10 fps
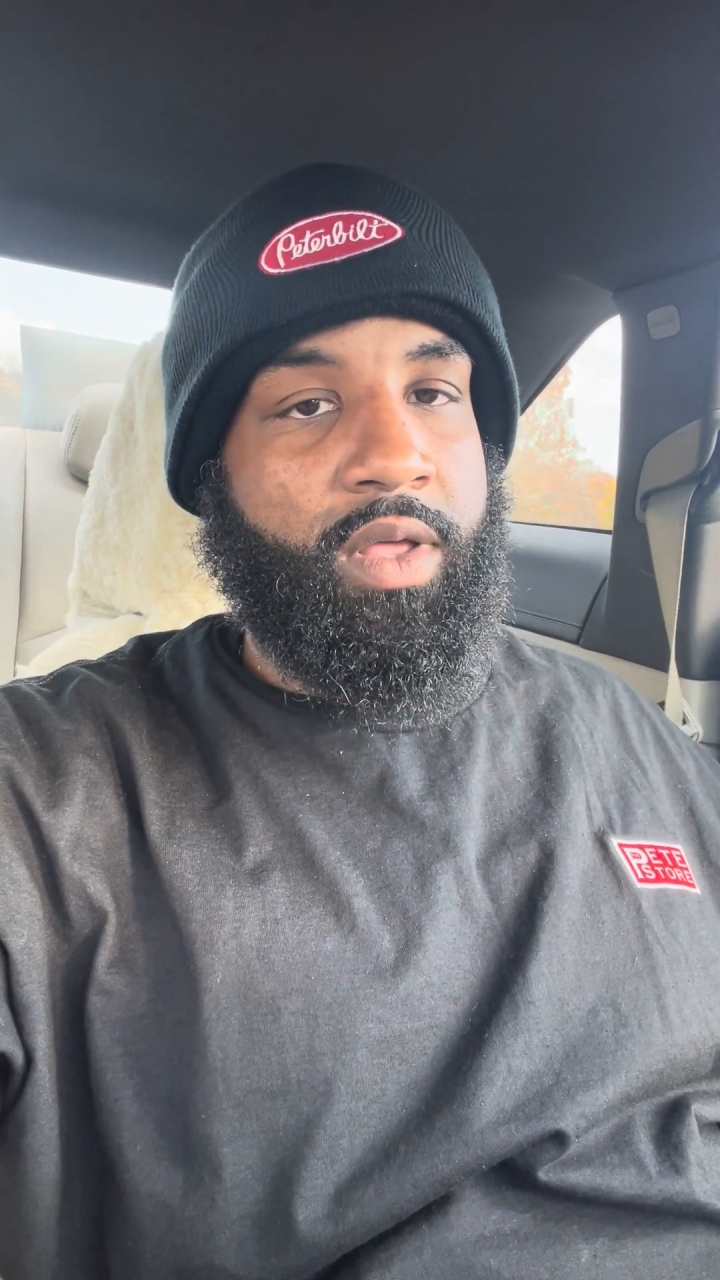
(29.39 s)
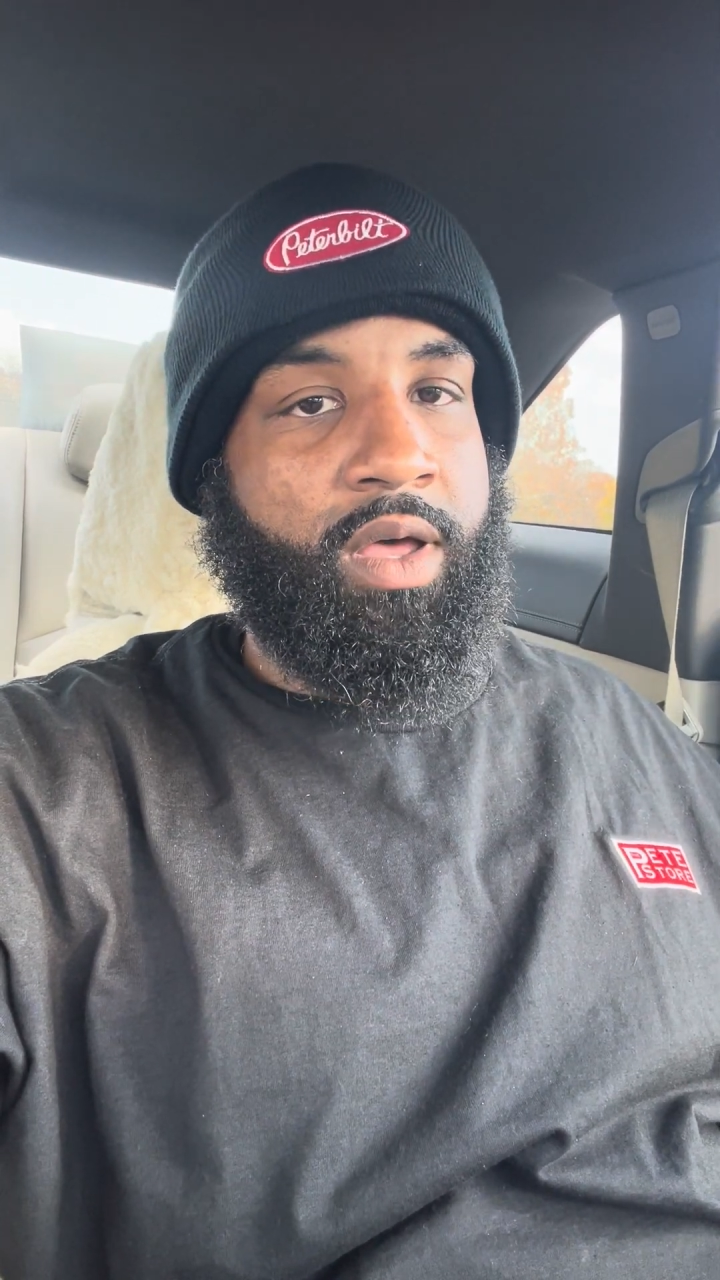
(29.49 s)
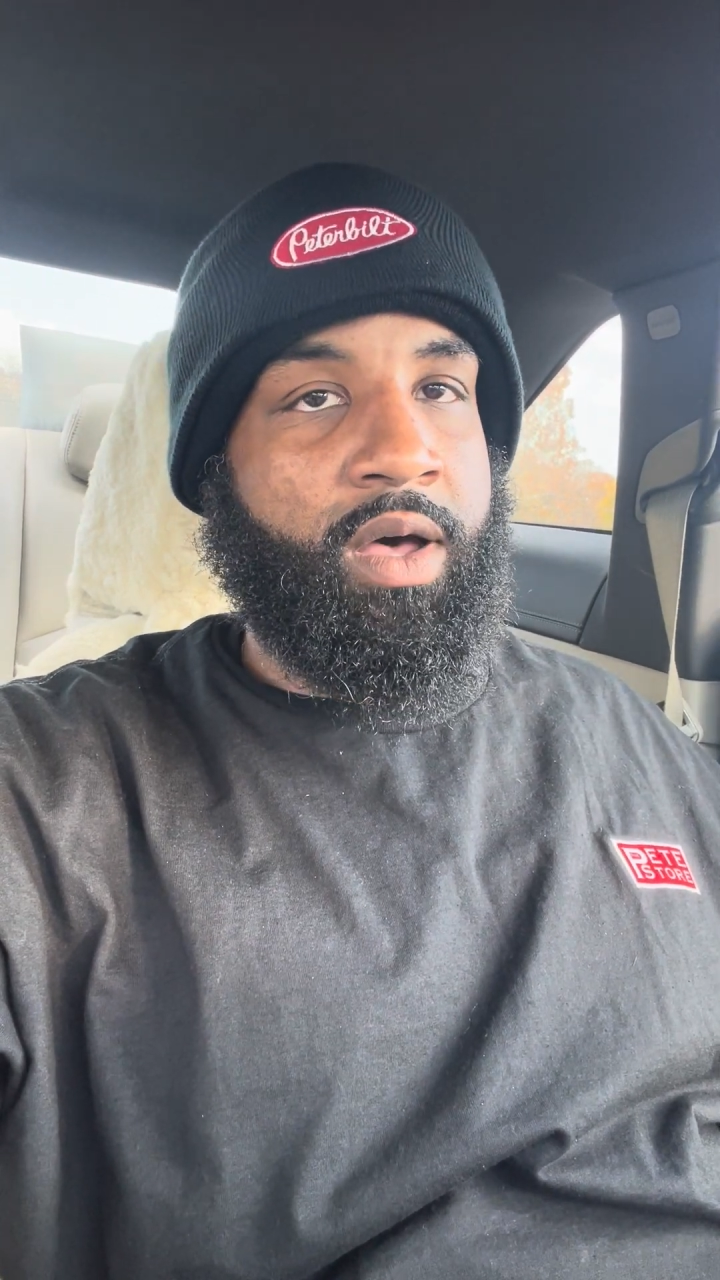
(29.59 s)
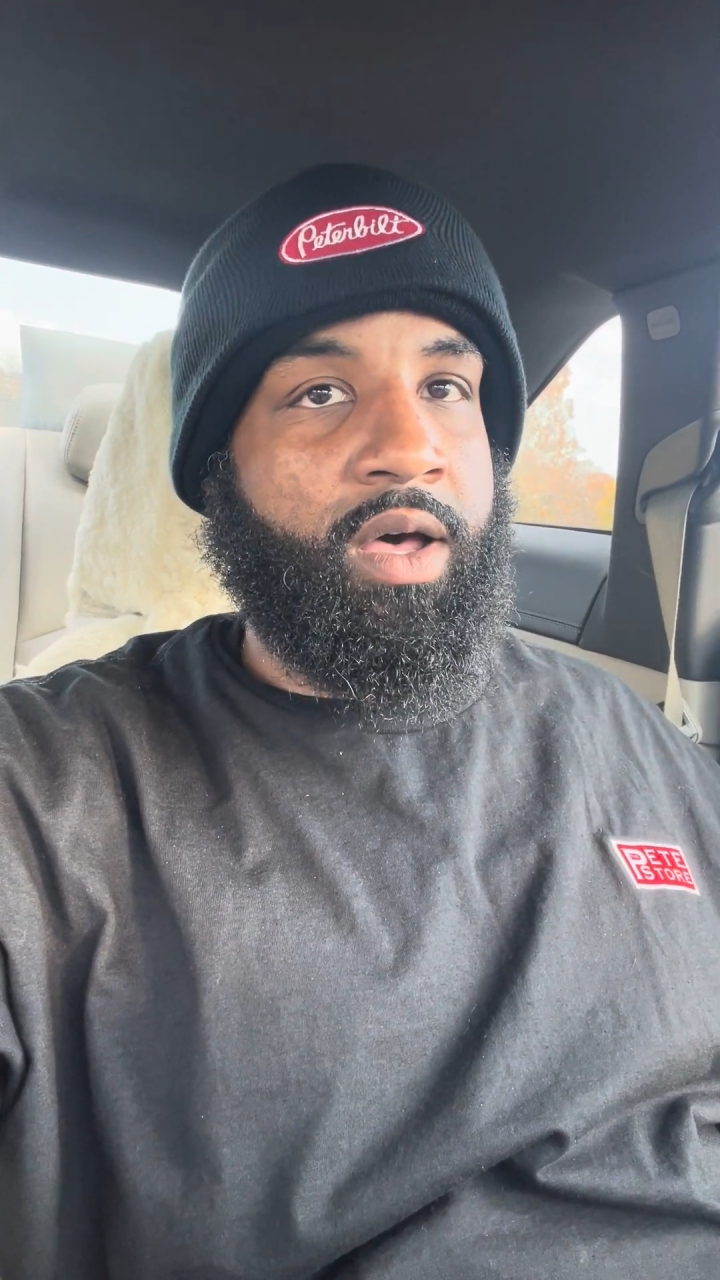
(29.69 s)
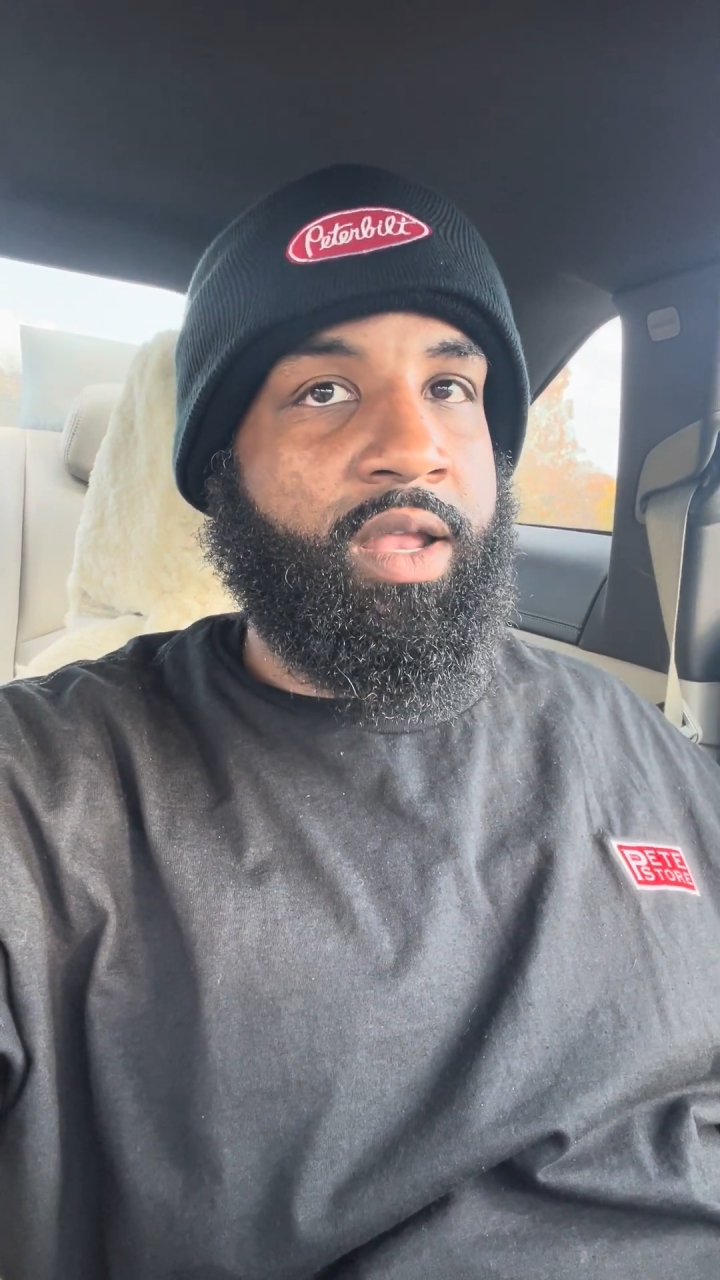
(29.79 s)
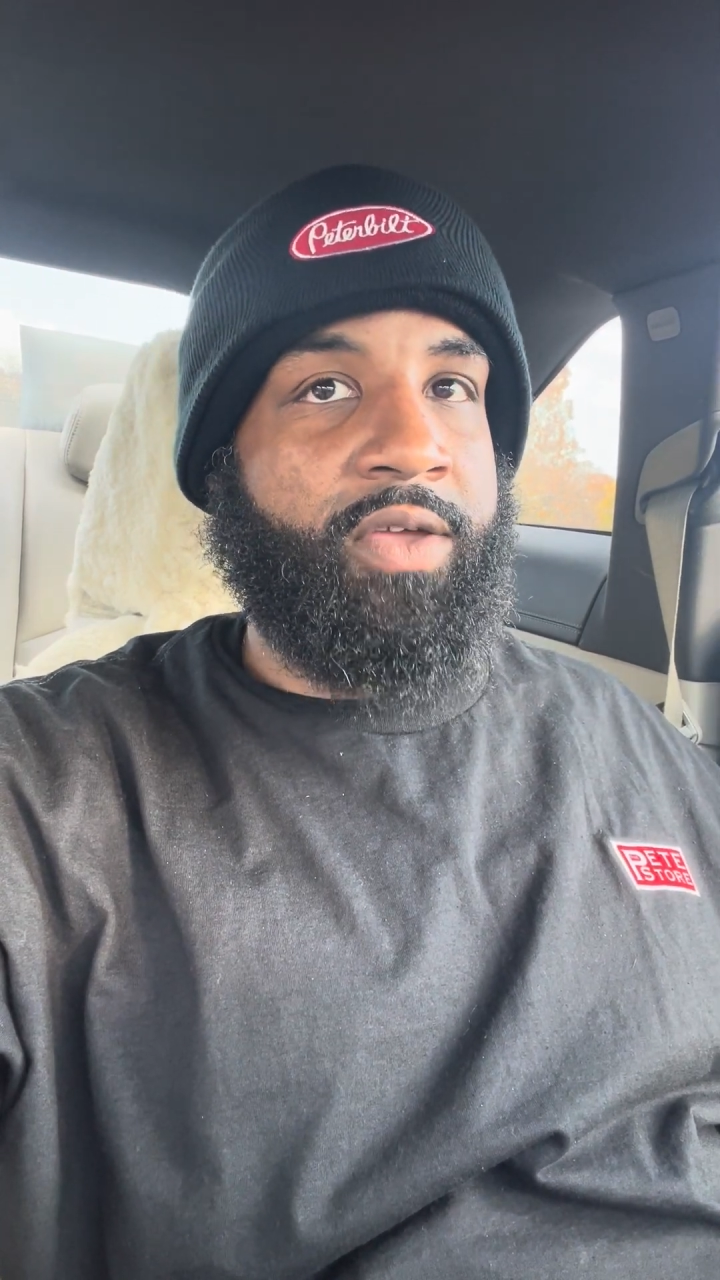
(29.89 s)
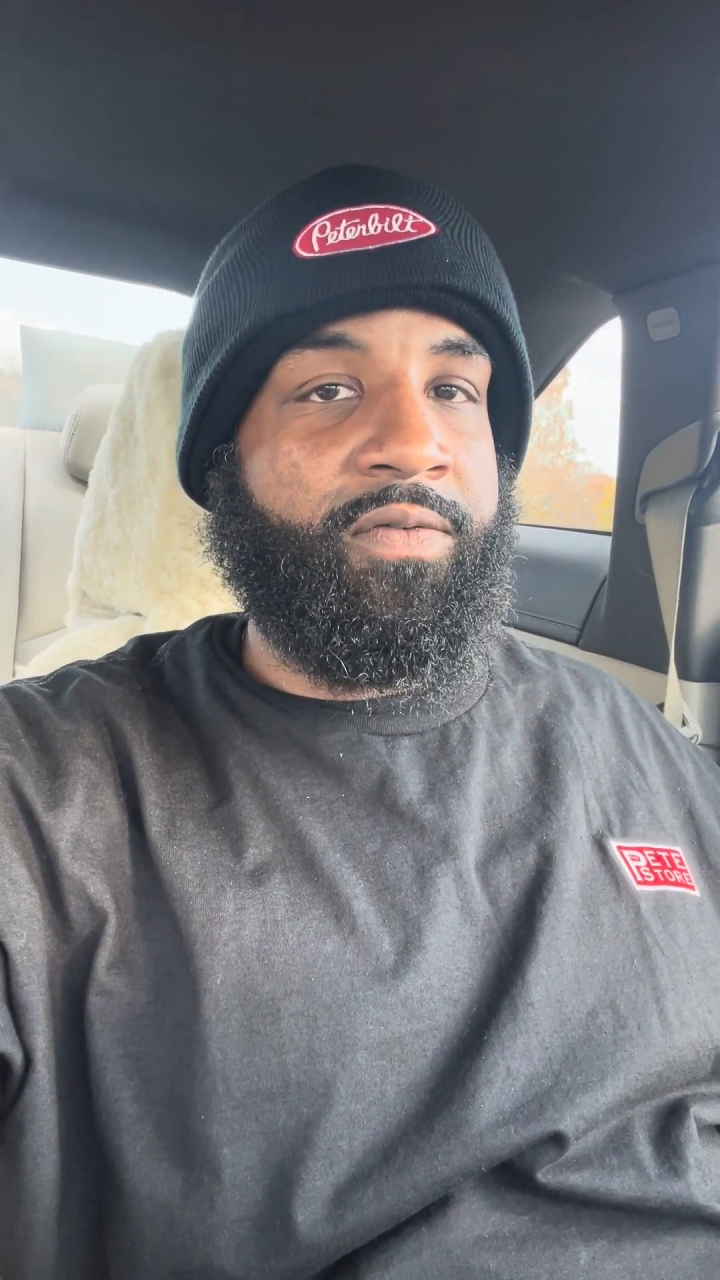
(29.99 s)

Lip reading: they